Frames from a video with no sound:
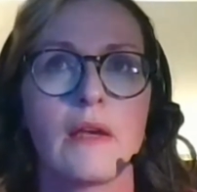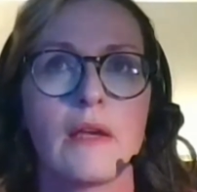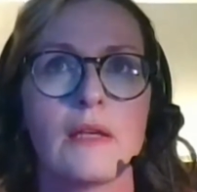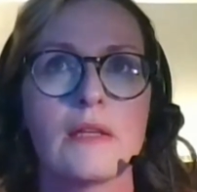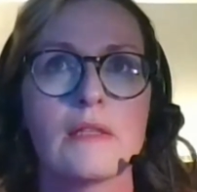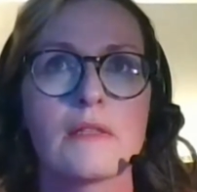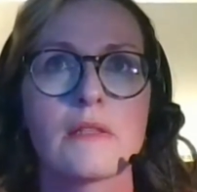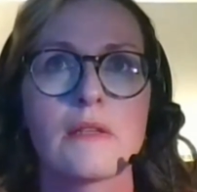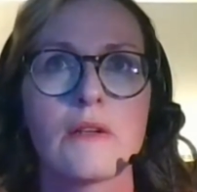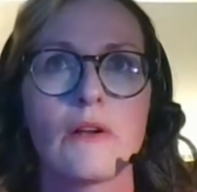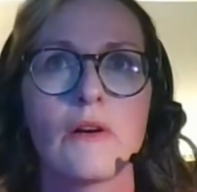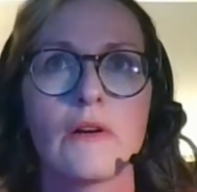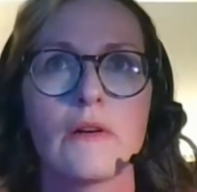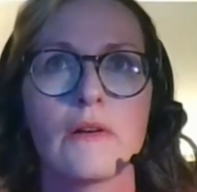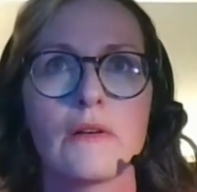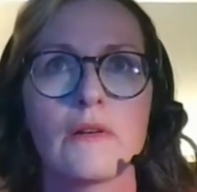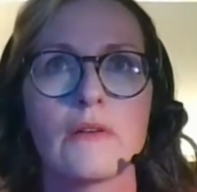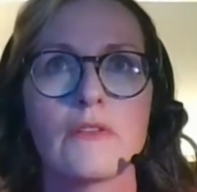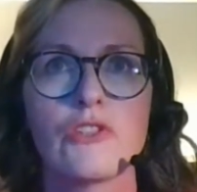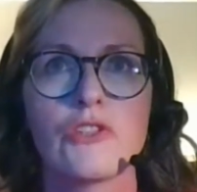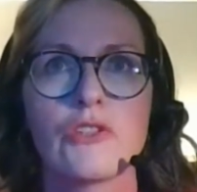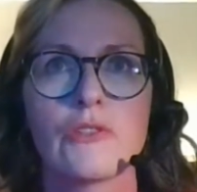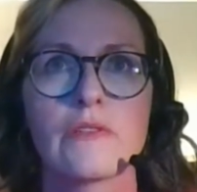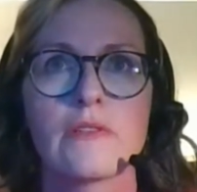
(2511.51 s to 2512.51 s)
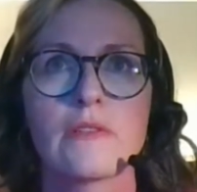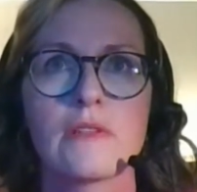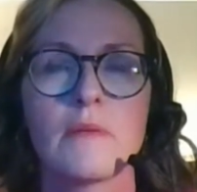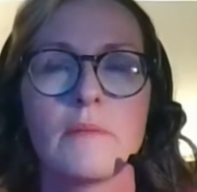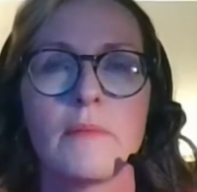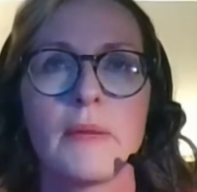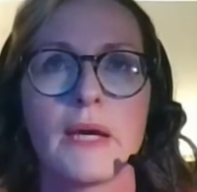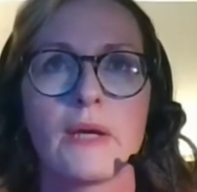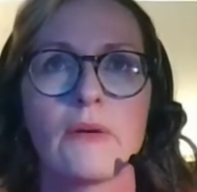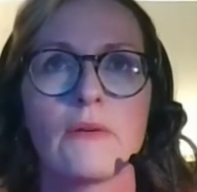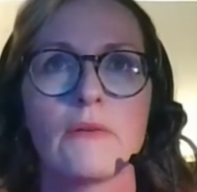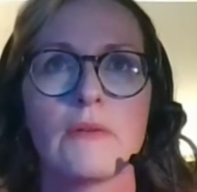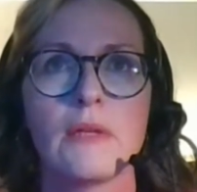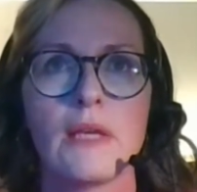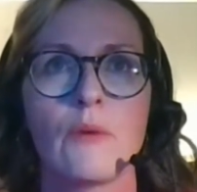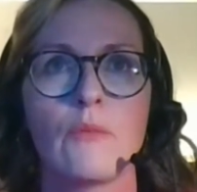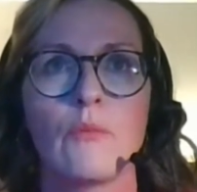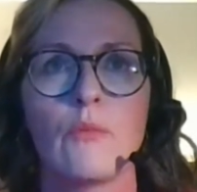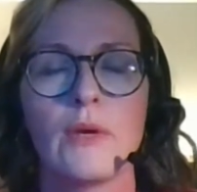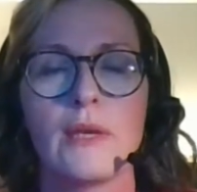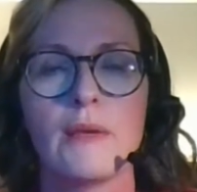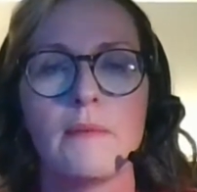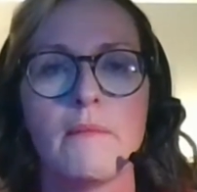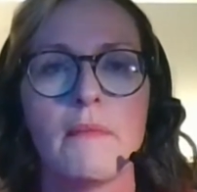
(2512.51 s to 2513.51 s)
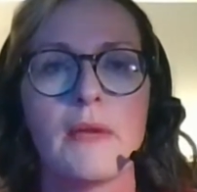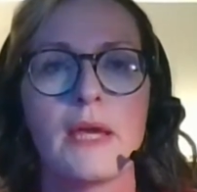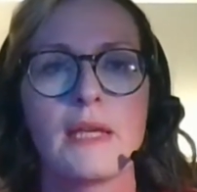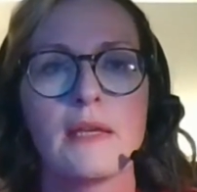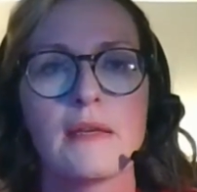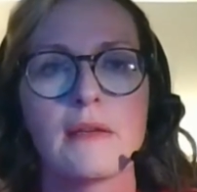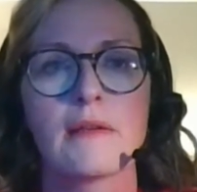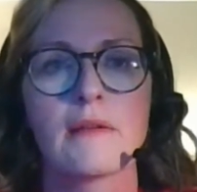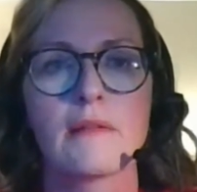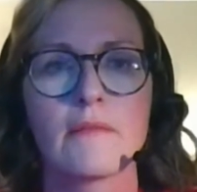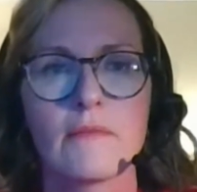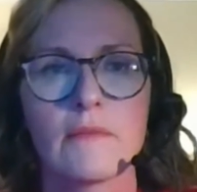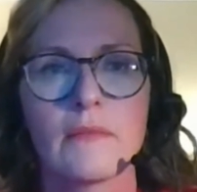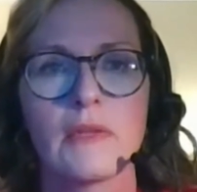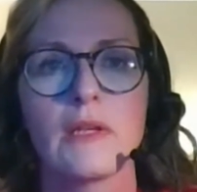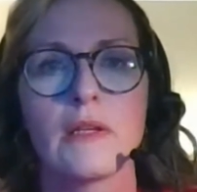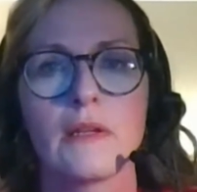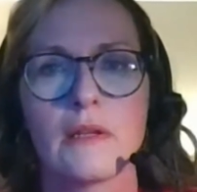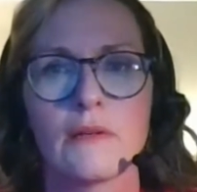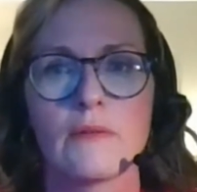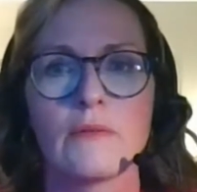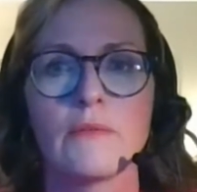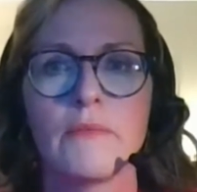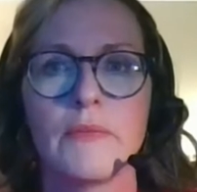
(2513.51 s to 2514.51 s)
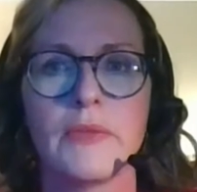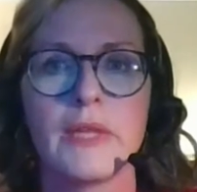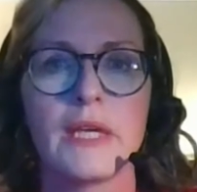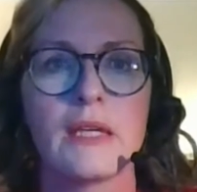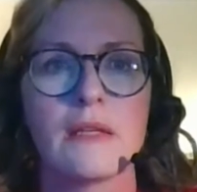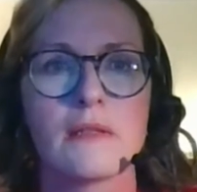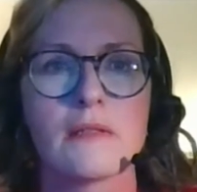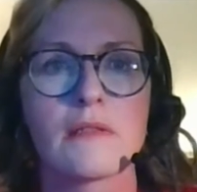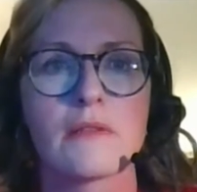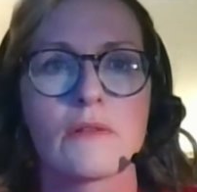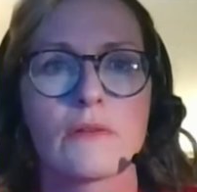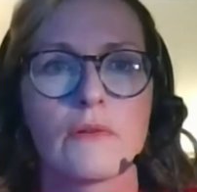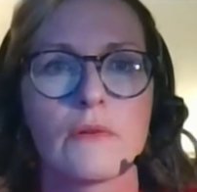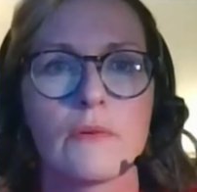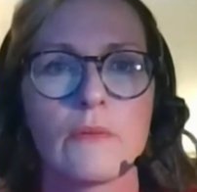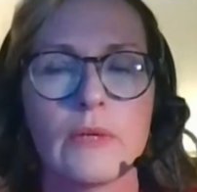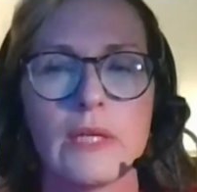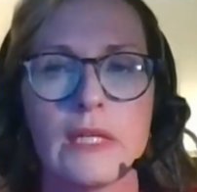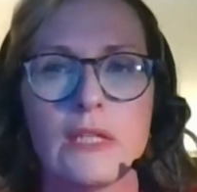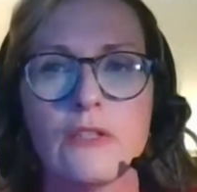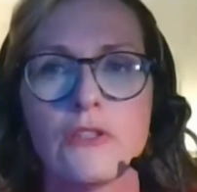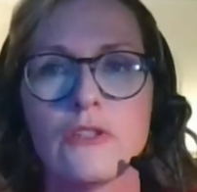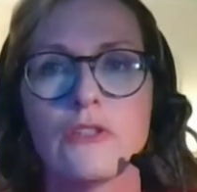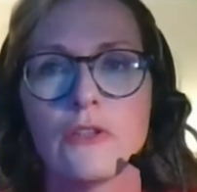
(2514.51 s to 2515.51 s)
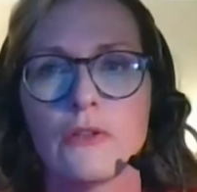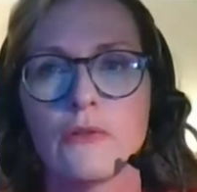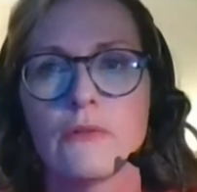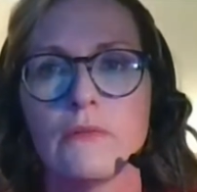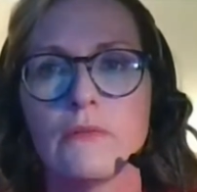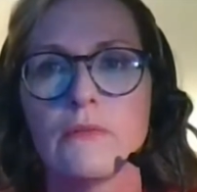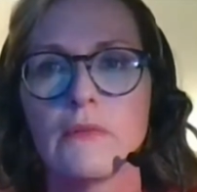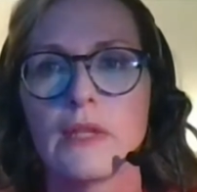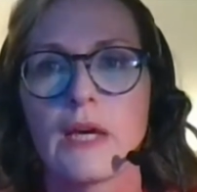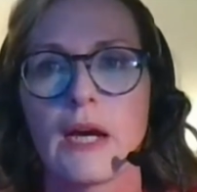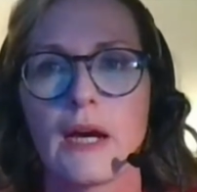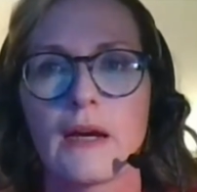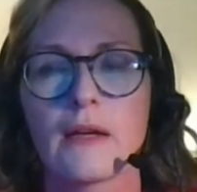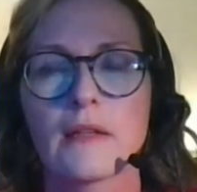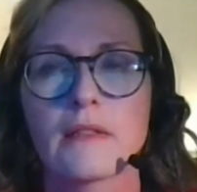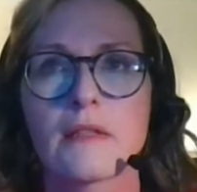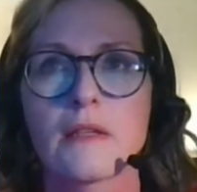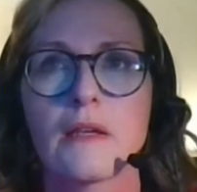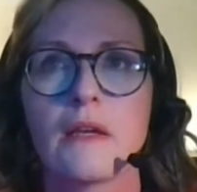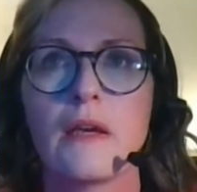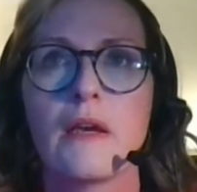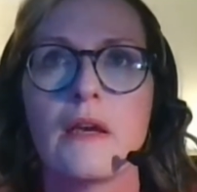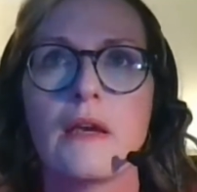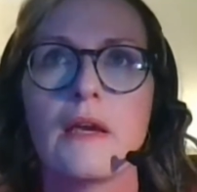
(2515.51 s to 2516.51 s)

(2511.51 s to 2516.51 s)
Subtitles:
It's not just about, yeah, we make, this, or we do that.